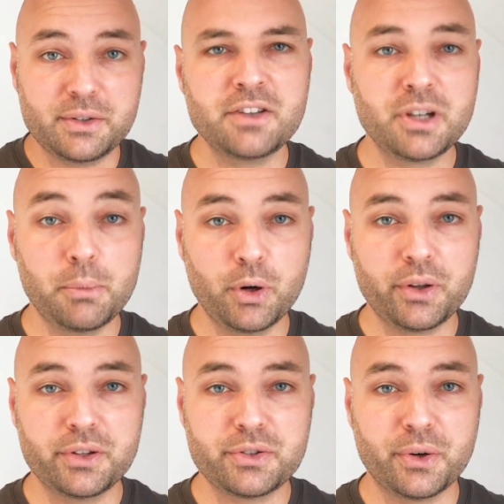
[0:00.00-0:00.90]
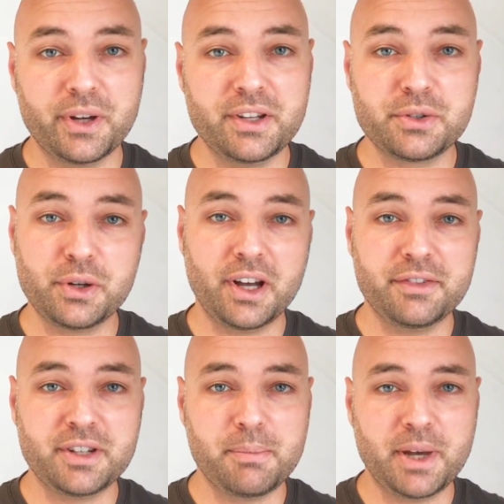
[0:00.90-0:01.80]
So moral of the story is, could I have
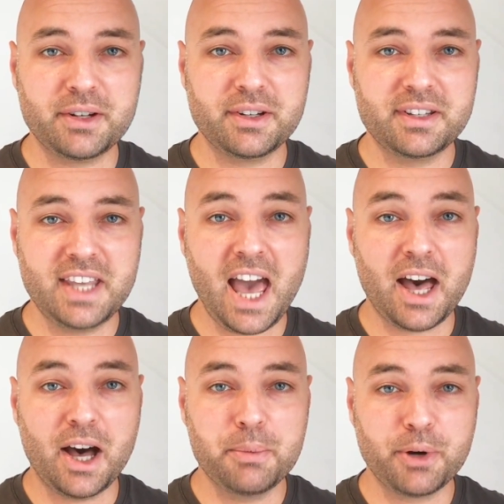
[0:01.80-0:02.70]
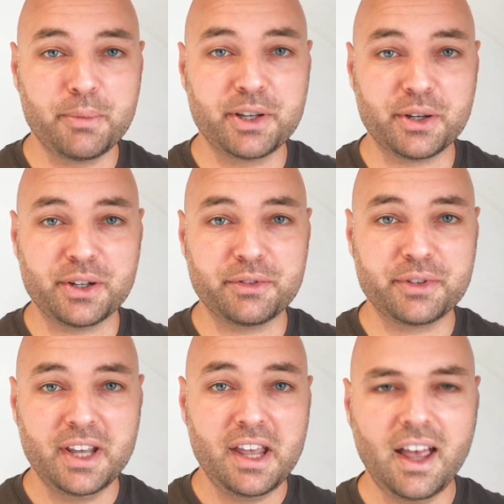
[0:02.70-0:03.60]
done better? Yeah, I probably could have.
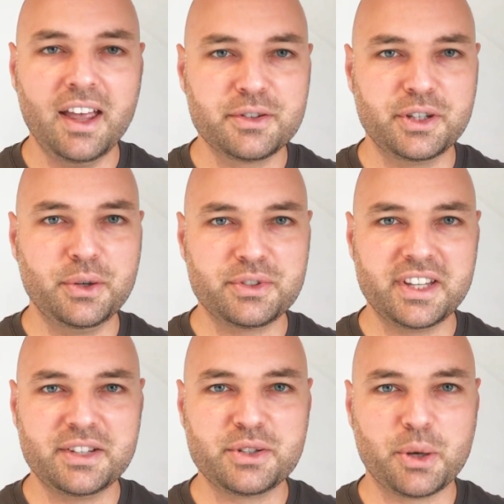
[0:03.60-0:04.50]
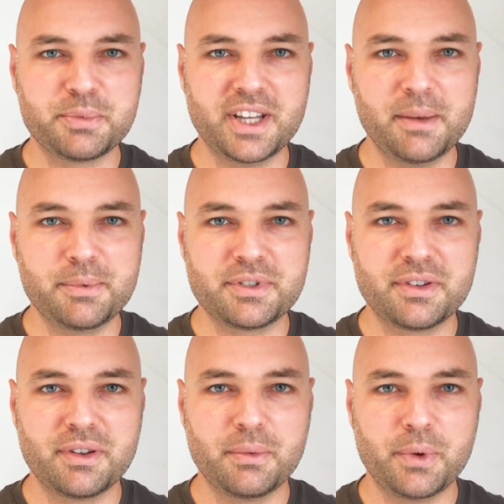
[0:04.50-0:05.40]
So use these top tips
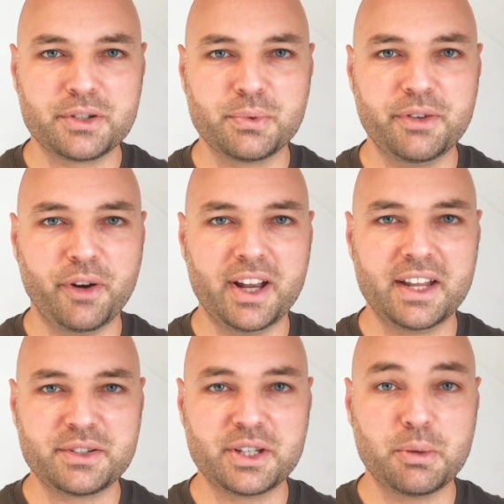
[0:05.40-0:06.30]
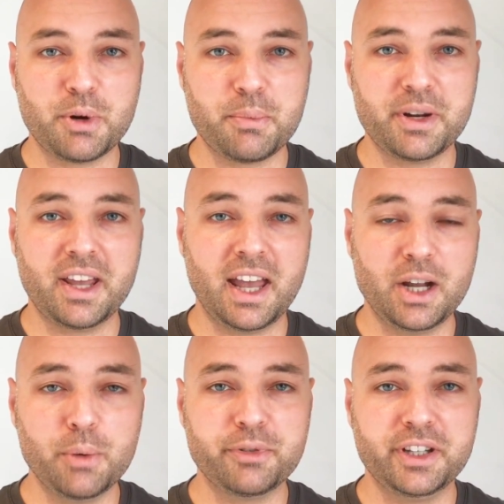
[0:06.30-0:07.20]
whilst refinancing your property, and
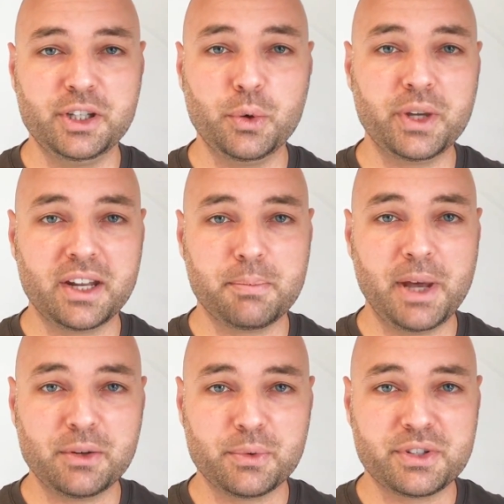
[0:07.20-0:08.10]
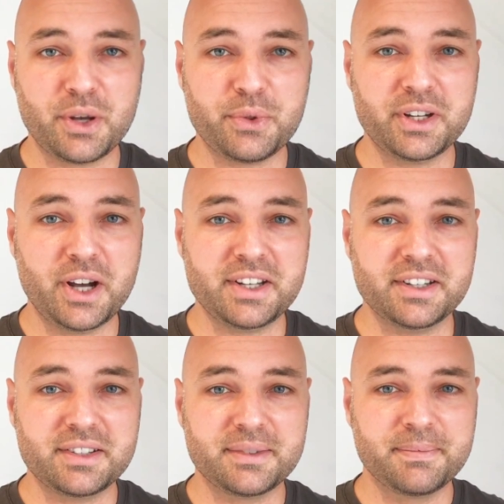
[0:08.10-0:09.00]
hopefully you'll get a better result than I
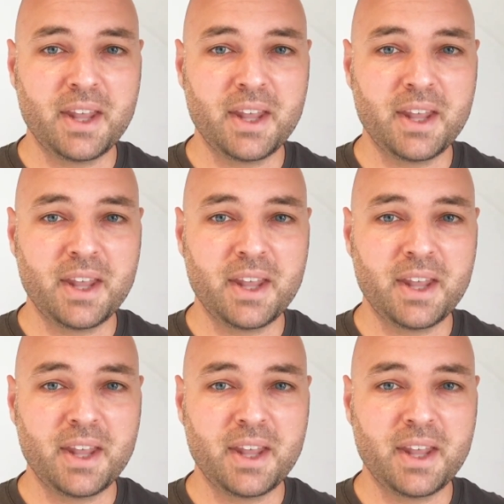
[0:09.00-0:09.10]
did.